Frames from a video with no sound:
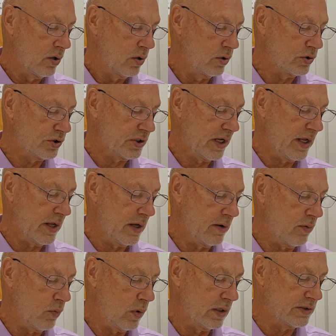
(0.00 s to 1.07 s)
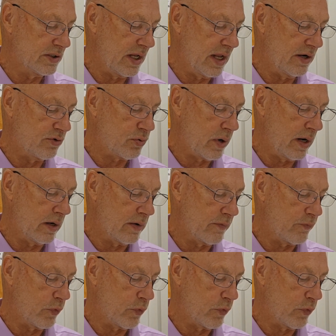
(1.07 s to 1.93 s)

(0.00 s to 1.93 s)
Hosea was a traitor,